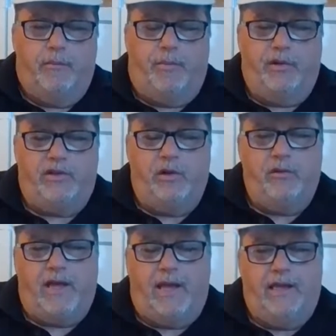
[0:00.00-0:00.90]
but
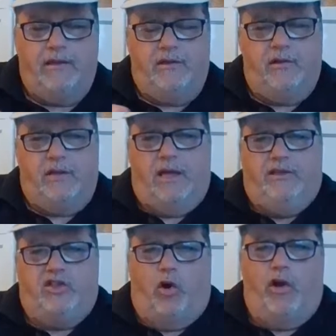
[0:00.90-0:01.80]
do they
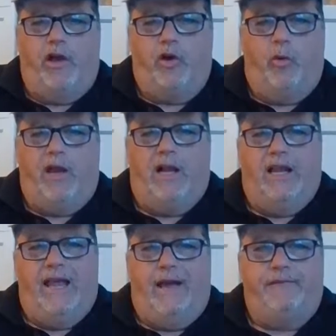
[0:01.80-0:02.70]
tire
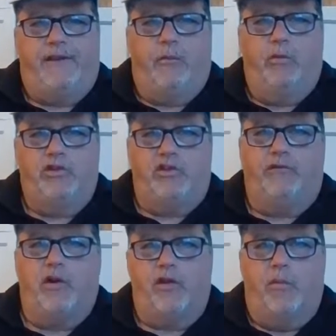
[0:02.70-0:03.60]
quickly after once
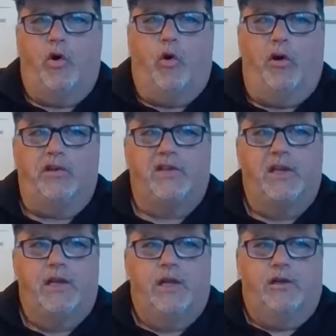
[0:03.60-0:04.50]
you've got them hooked?
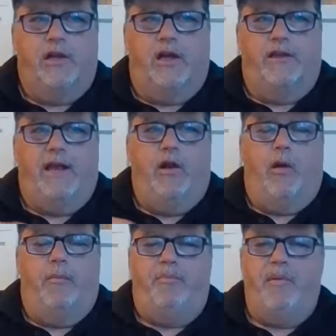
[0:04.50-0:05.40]
Are they
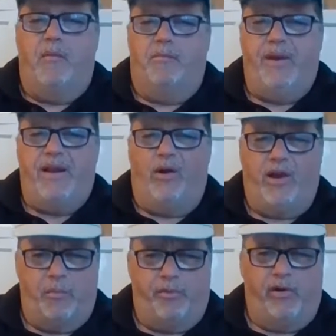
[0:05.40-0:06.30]
a bit
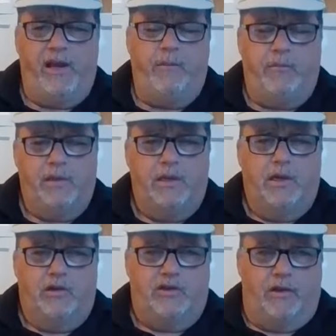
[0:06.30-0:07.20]
like a bream?
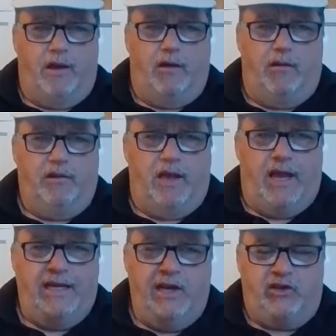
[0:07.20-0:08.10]
So there'll
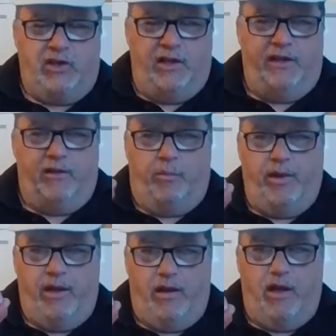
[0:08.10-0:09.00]

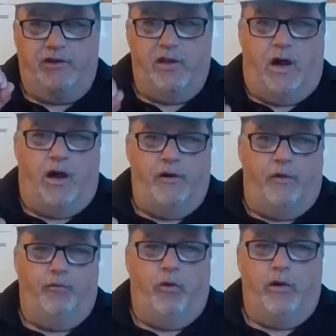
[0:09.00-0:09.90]
be a dart and
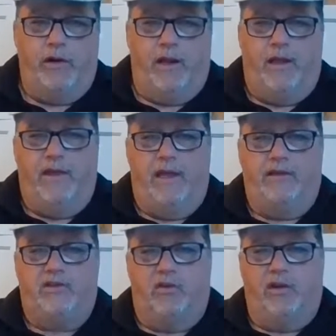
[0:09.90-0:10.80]
a run, and
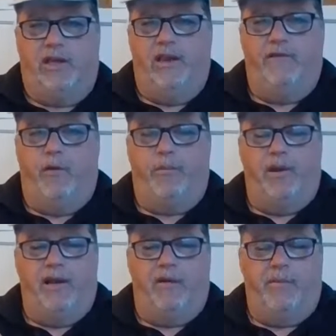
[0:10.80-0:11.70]
then sort of give up
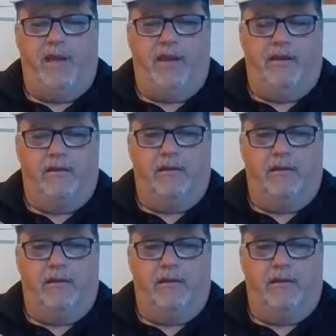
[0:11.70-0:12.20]
a little bit.